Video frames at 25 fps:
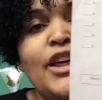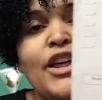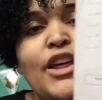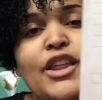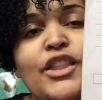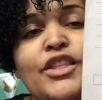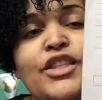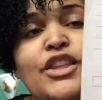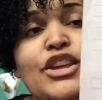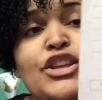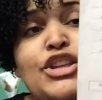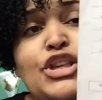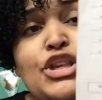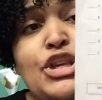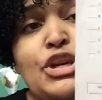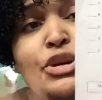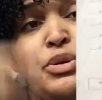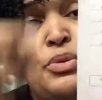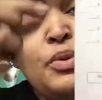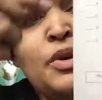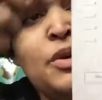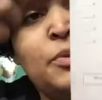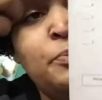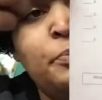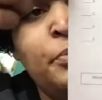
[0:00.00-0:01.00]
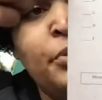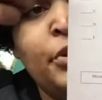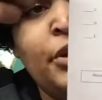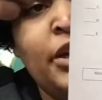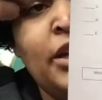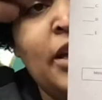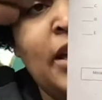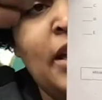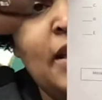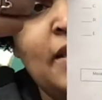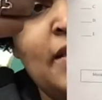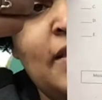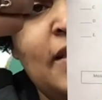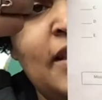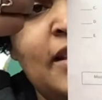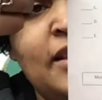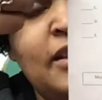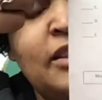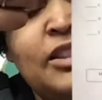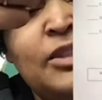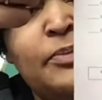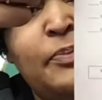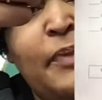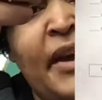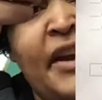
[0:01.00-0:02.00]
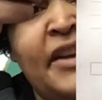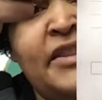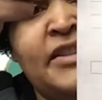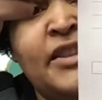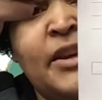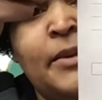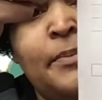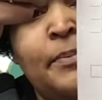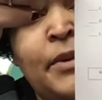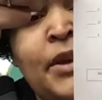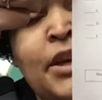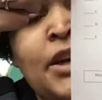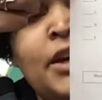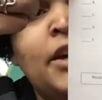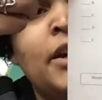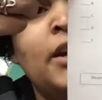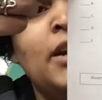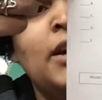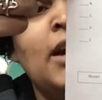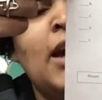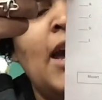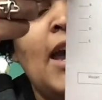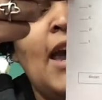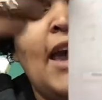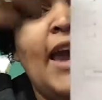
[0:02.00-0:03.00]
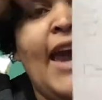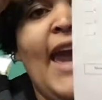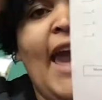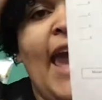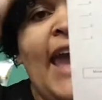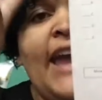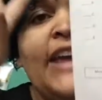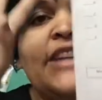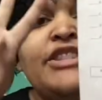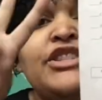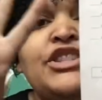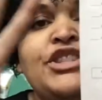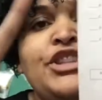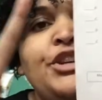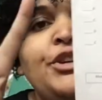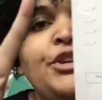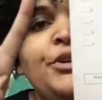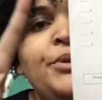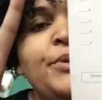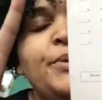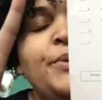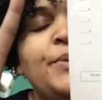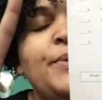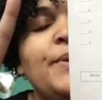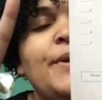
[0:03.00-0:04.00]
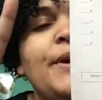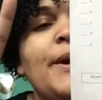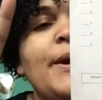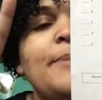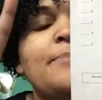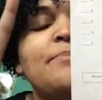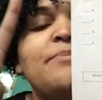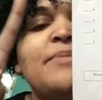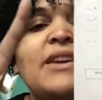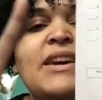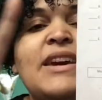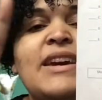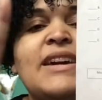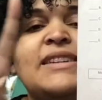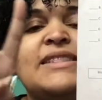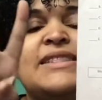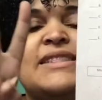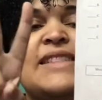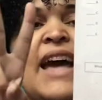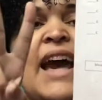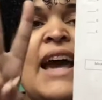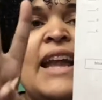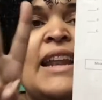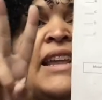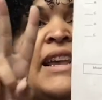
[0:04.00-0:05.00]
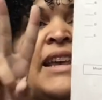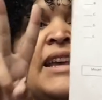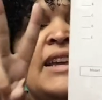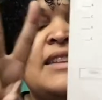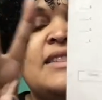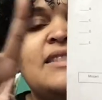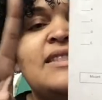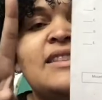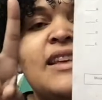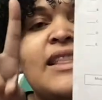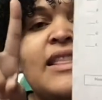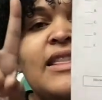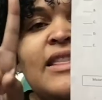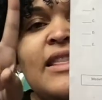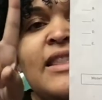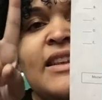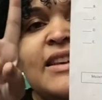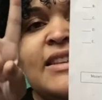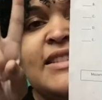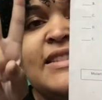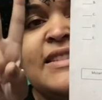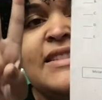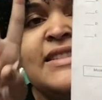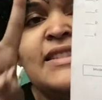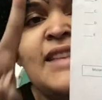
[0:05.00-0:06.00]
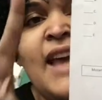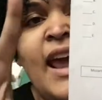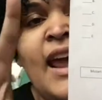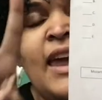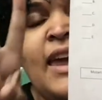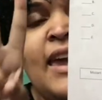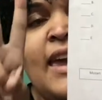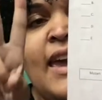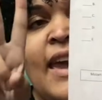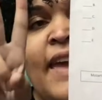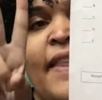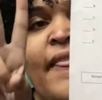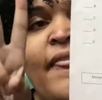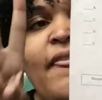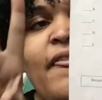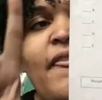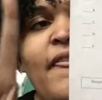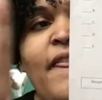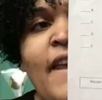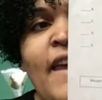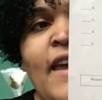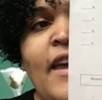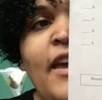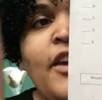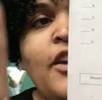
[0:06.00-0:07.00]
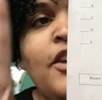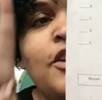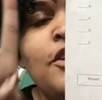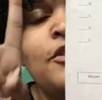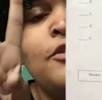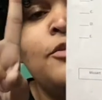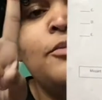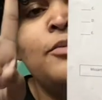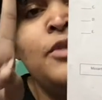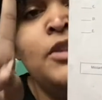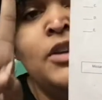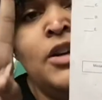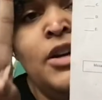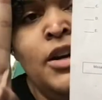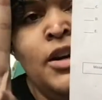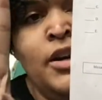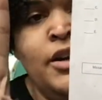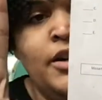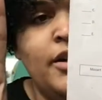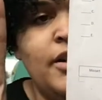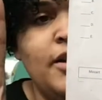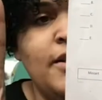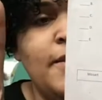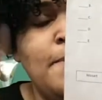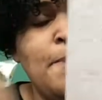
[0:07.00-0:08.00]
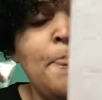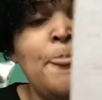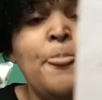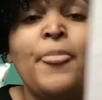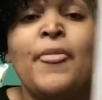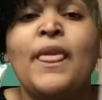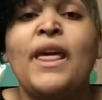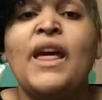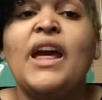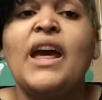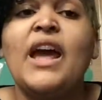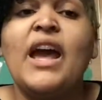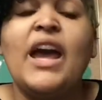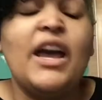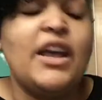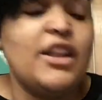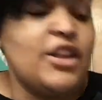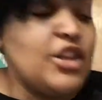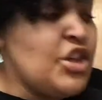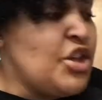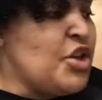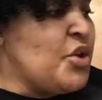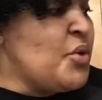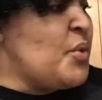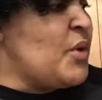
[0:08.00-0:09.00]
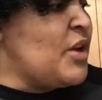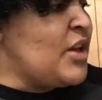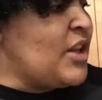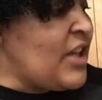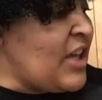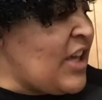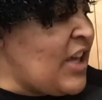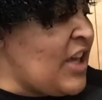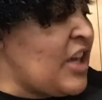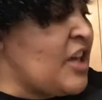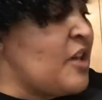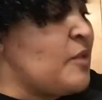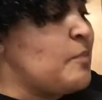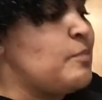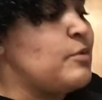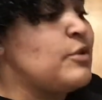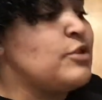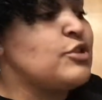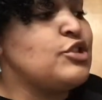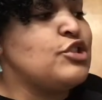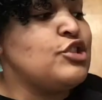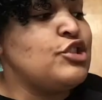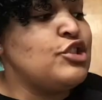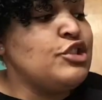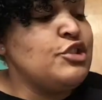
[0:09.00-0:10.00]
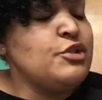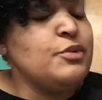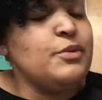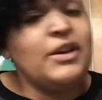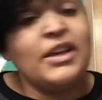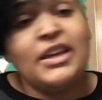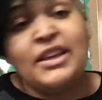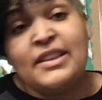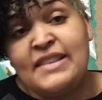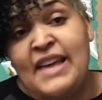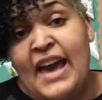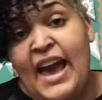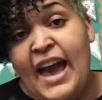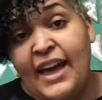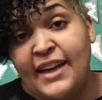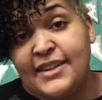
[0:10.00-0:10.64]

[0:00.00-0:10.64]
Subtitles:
then you would put in this space up here a 2 because that is the second thing you heard. And you would keep doing that.